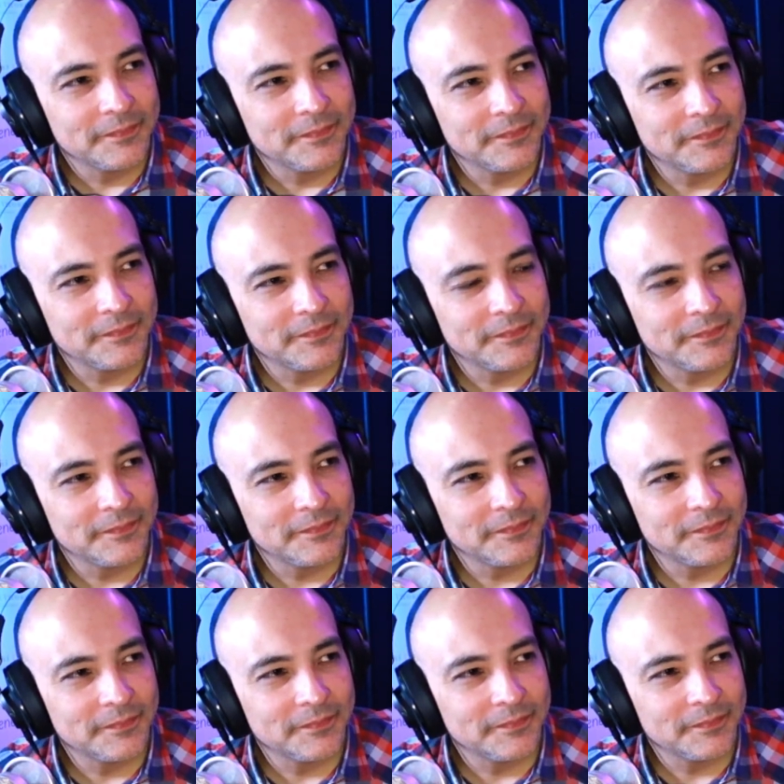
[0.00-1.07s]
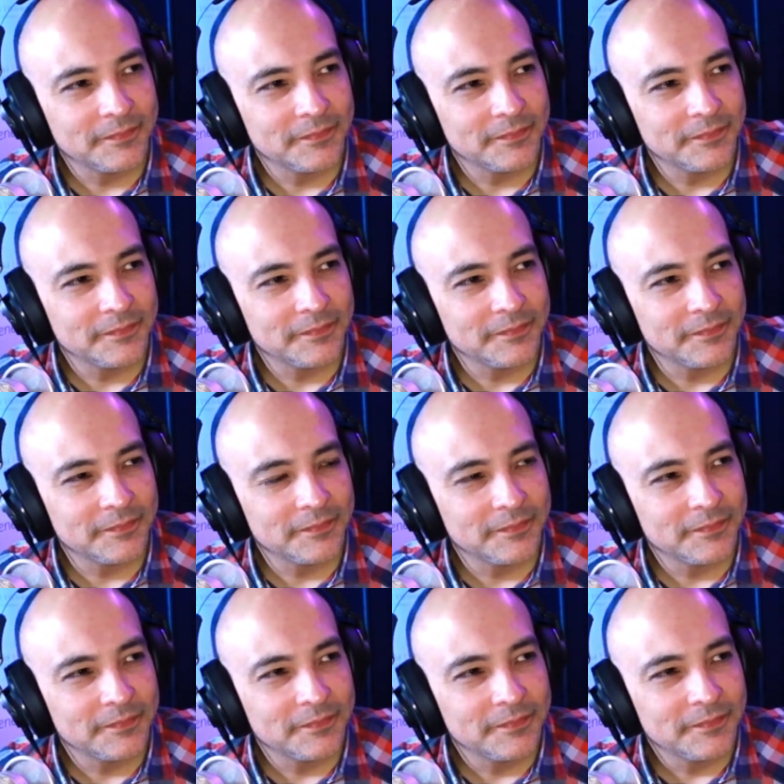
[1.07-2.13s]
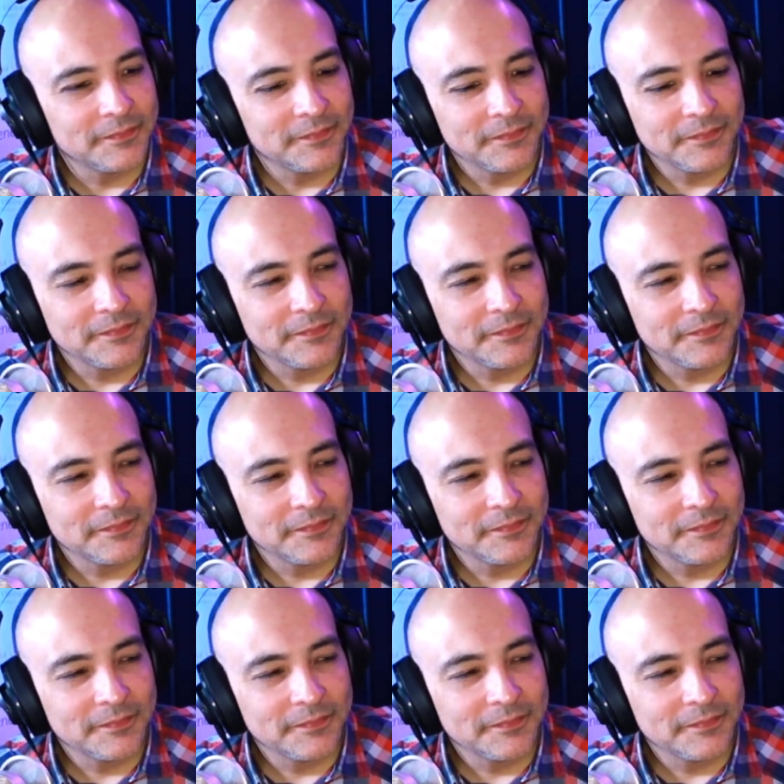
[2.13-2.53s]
(silent)